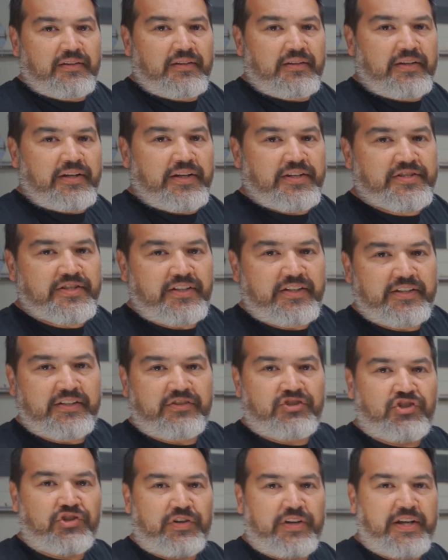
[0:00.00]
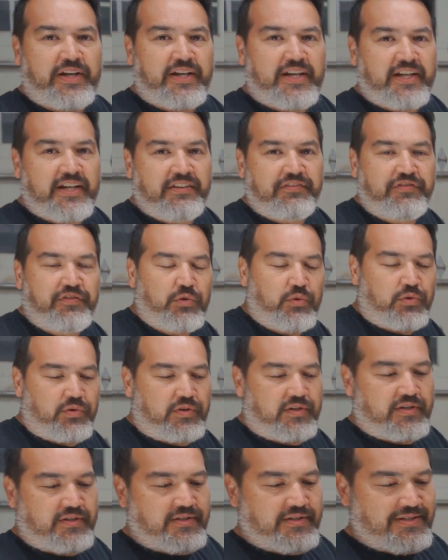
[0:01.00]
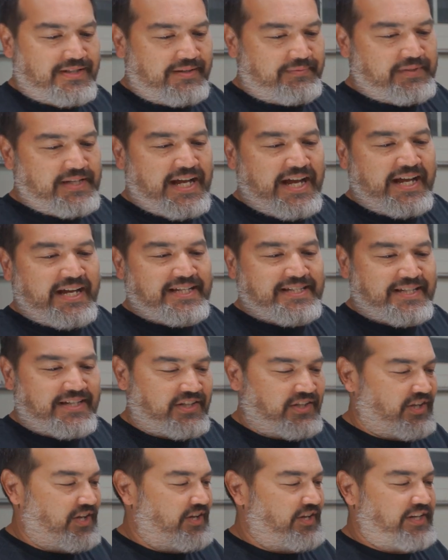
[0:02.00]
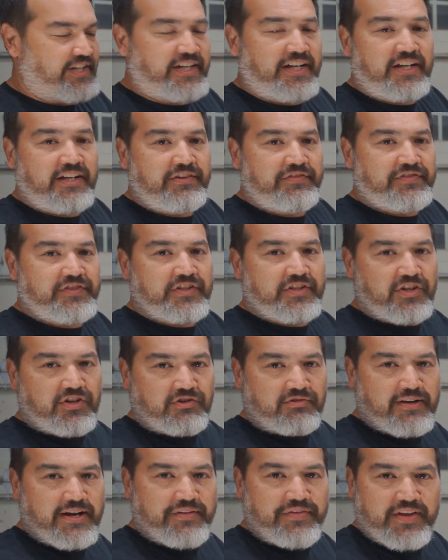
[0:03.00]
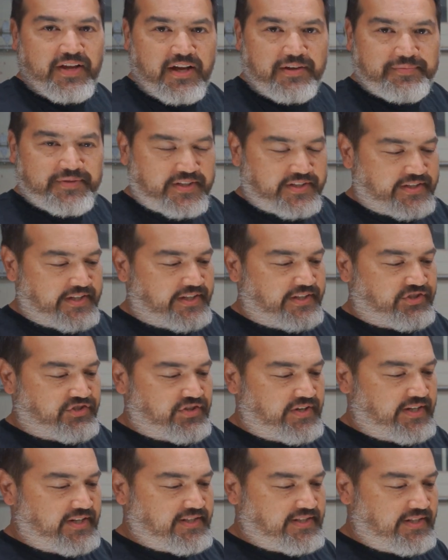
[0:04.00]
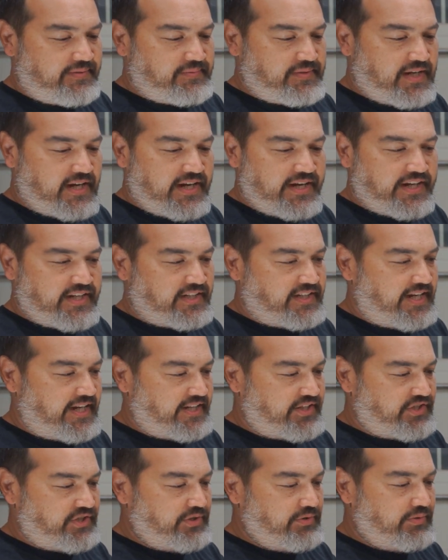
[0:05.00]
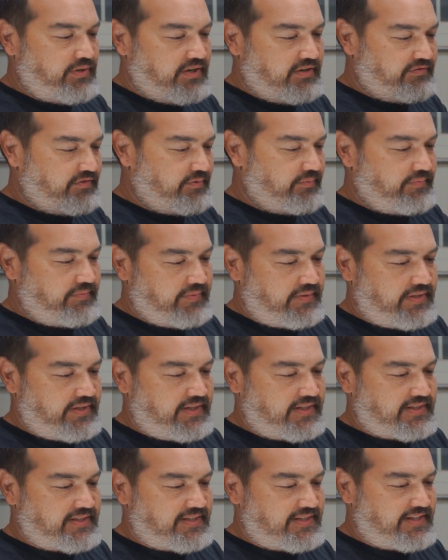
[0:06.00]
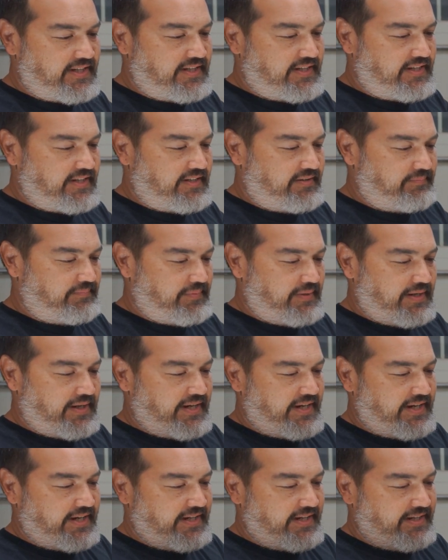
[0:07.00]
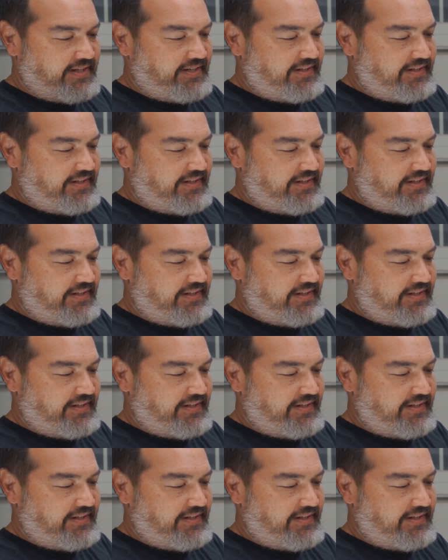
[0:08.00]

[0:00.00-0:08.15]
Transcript: Here's a little trick. If your zip tie isn't long enough to go around the object that you're trying to zip tie, you can take two of them and extend it by